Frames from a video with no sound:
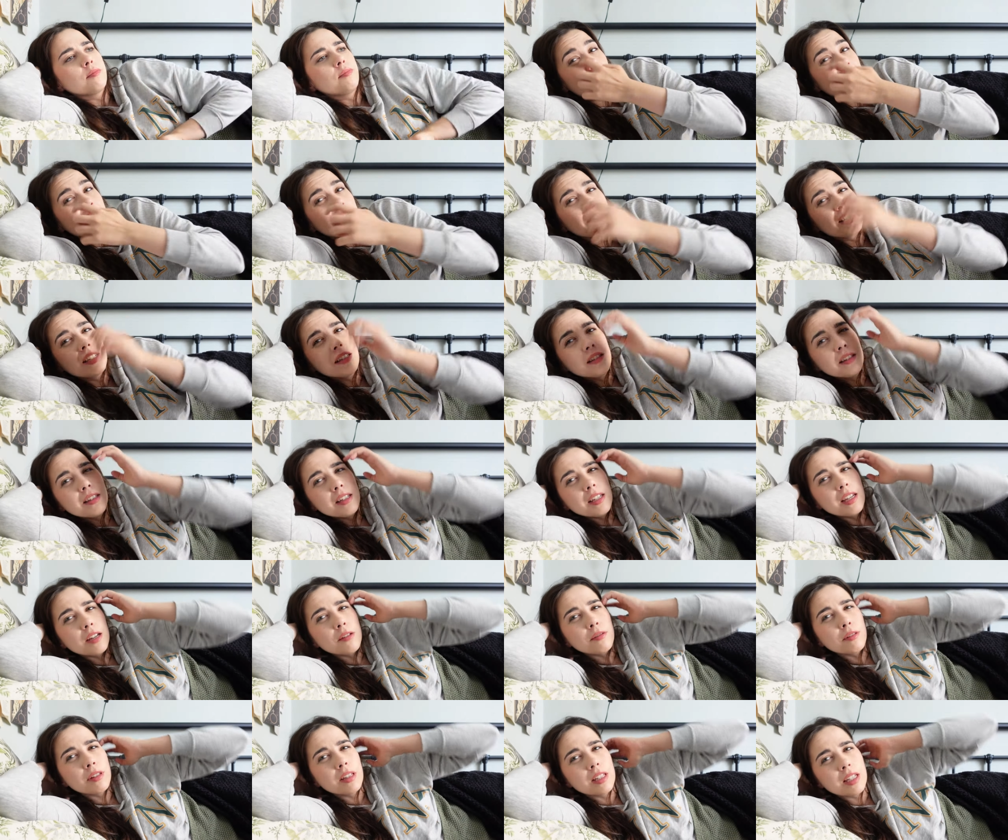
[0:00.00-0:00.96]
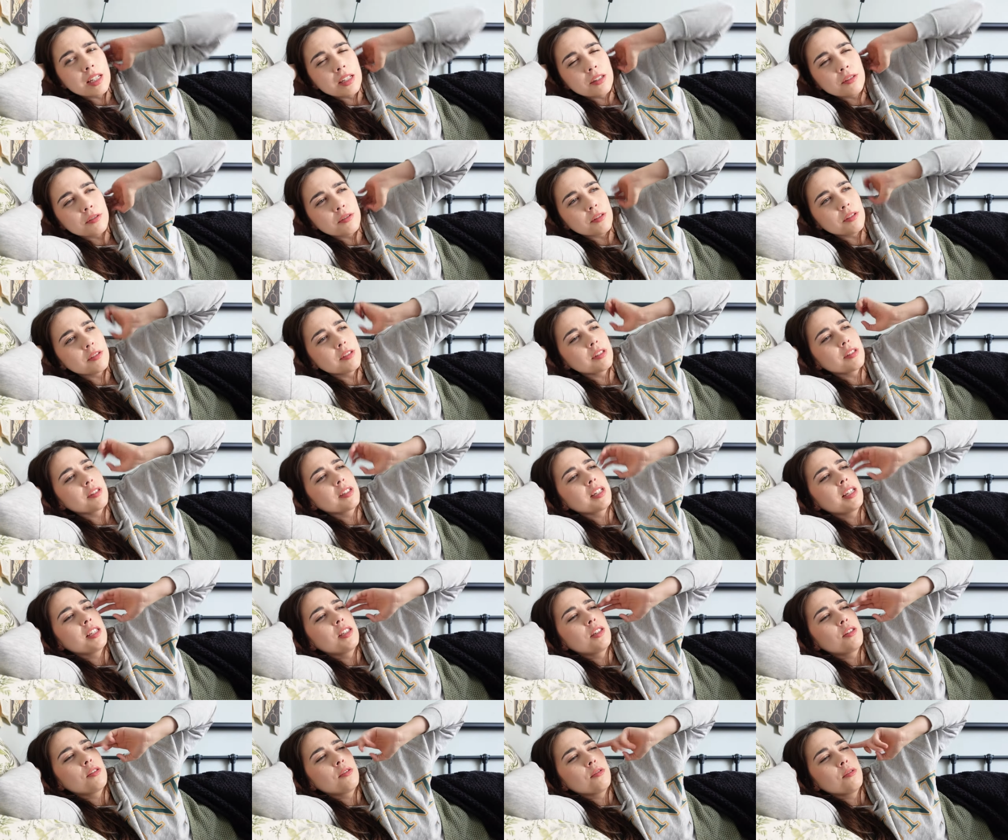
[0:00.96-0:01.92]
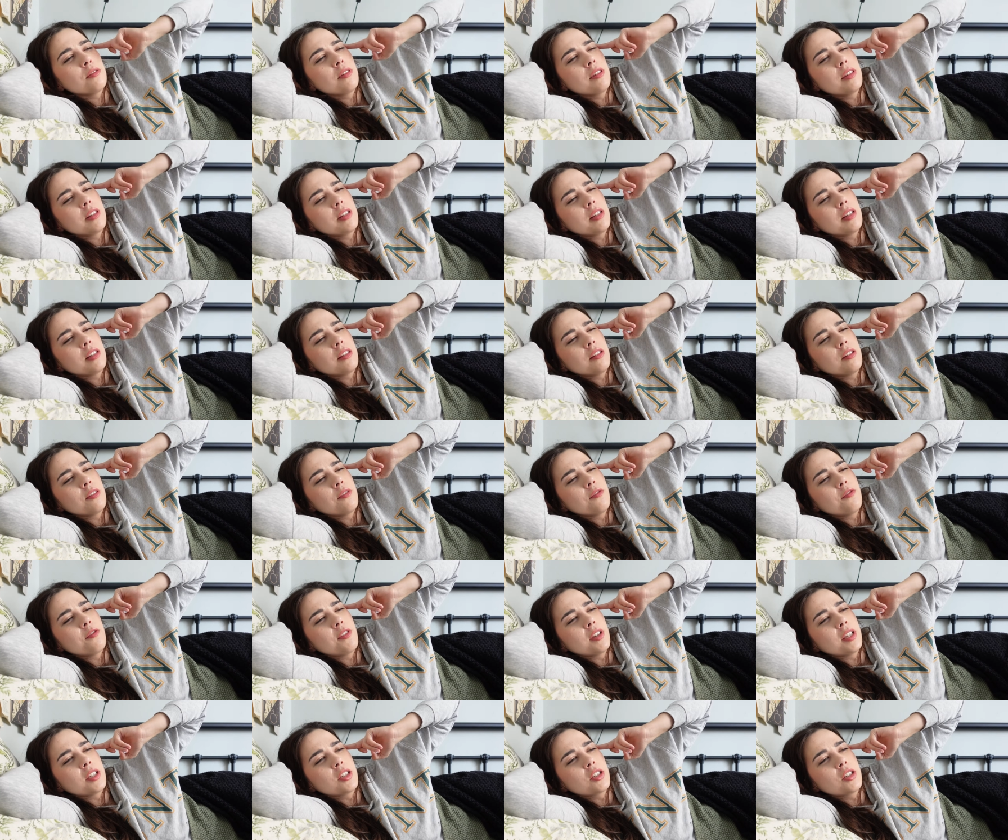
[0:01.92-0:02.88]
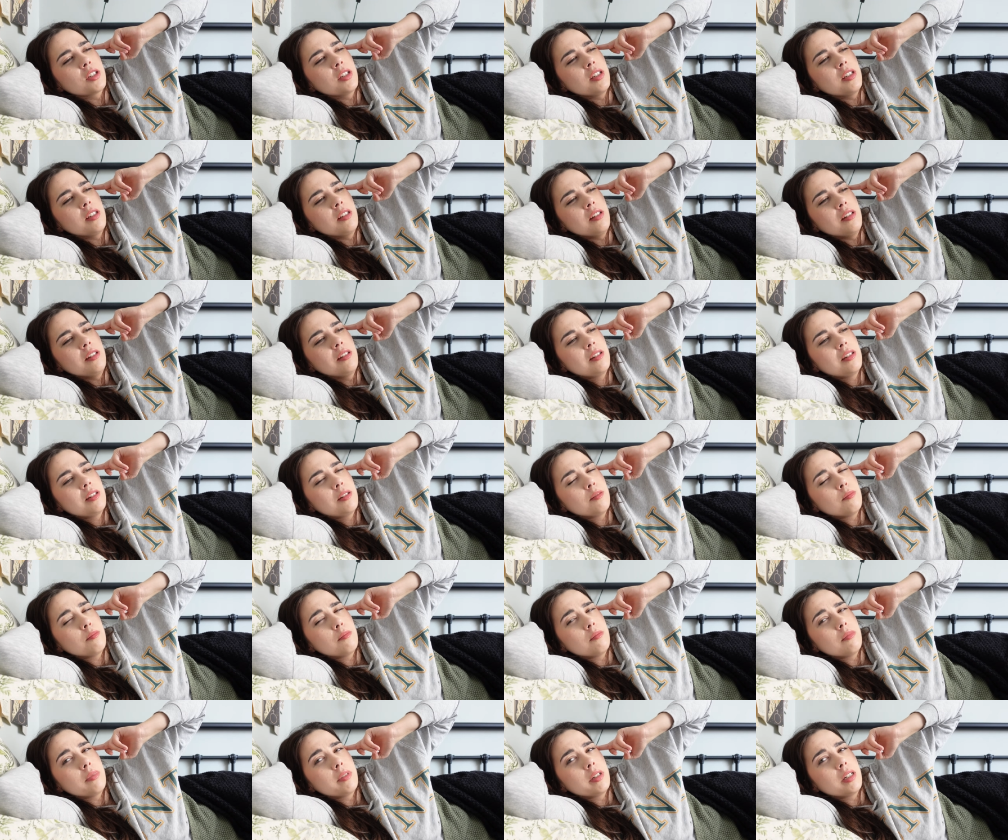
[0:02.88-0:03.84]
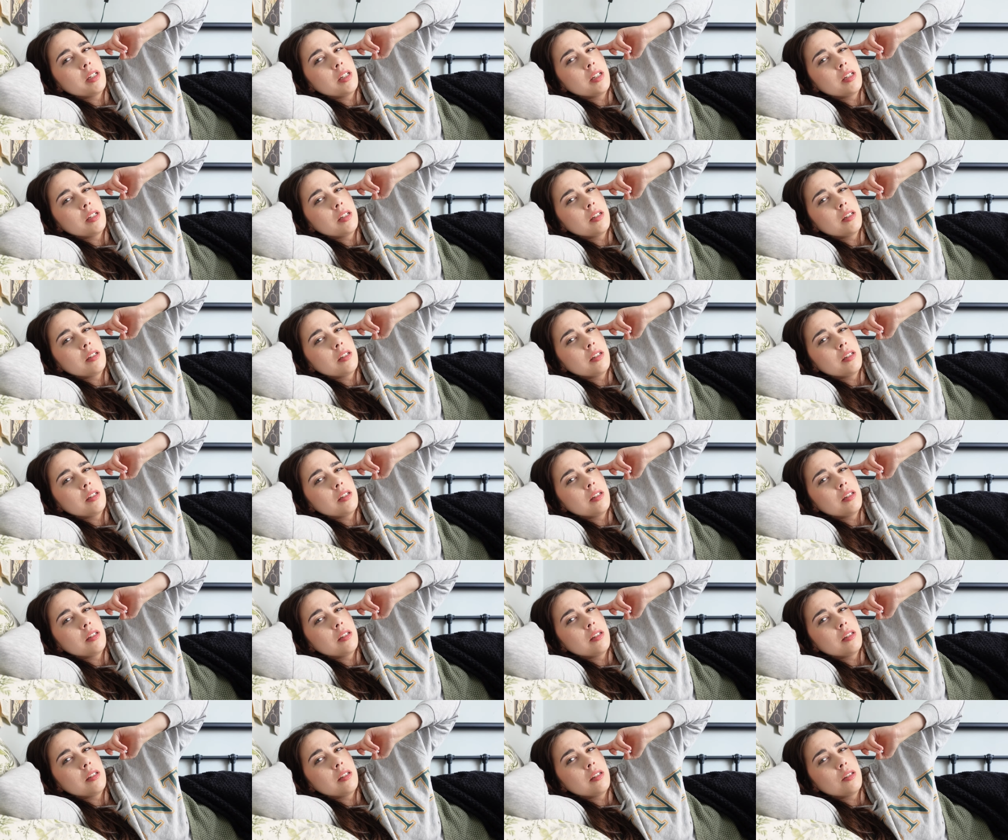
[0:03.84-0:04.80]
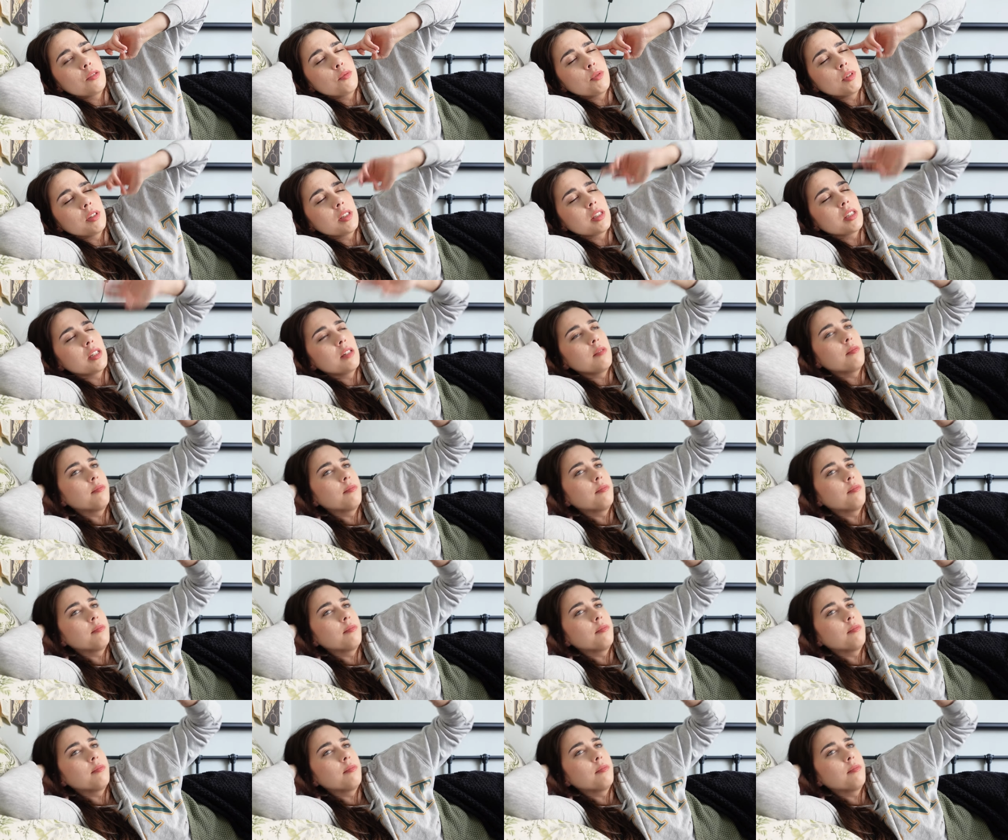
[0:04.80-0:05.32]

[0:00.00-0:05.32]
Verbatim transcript: Ideally, I would like to also get to the non-fiction, but we'll see.